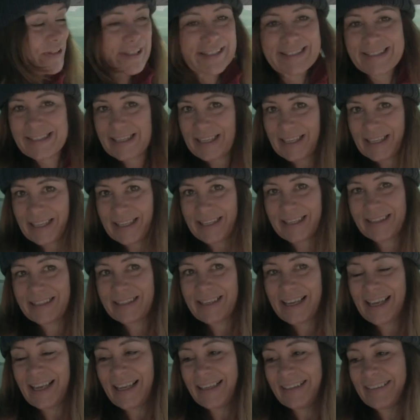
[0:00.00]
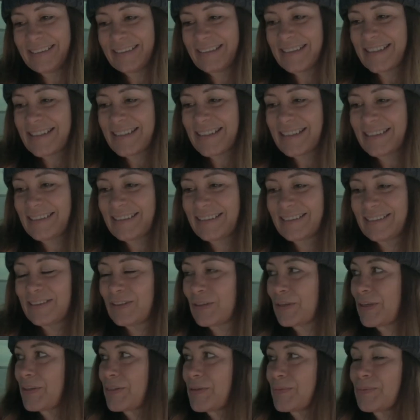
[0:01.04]
the sea and
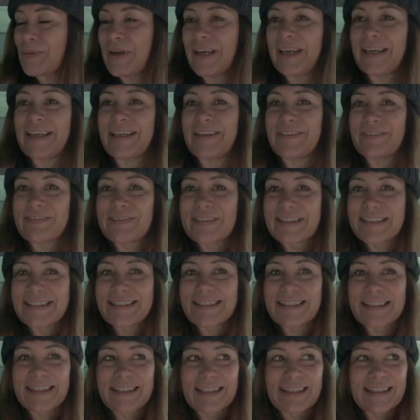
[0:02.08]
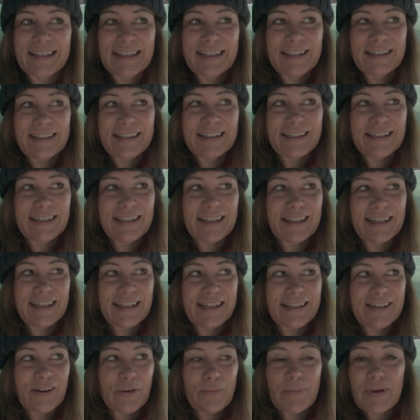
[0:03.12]
look at the waves.
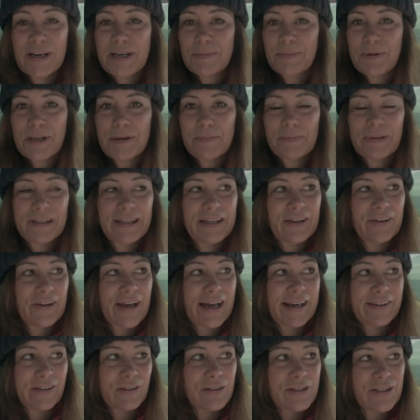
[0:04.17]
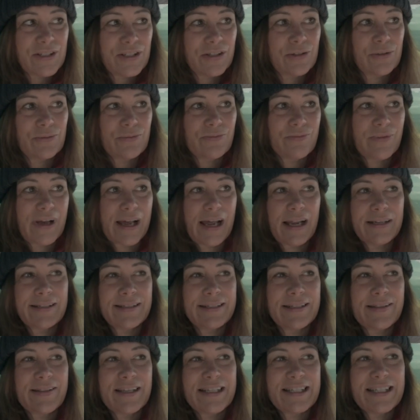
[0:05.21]
Not many people here, and also
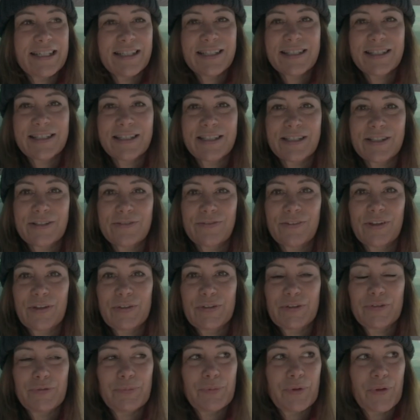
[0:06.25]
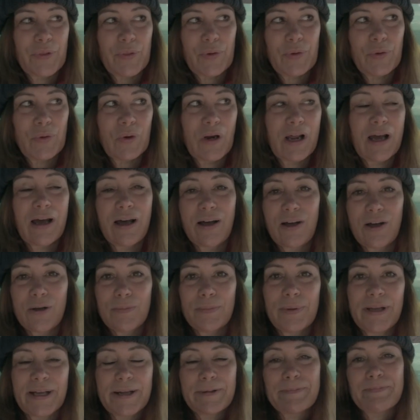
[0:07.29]
the distant view of Puthcawl
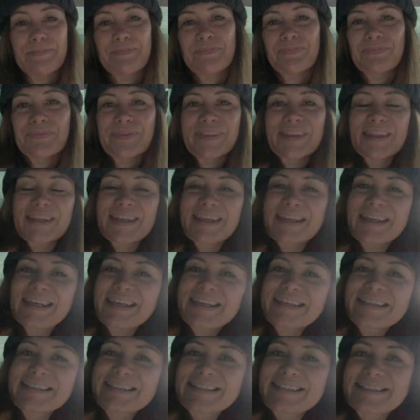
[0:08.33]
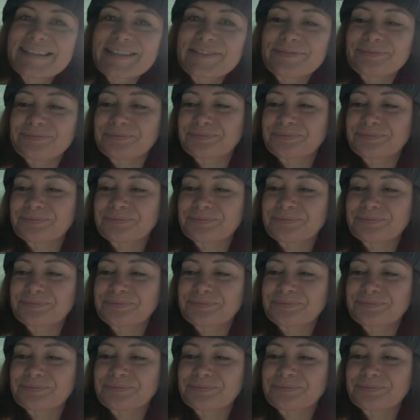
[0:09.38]
Harbour is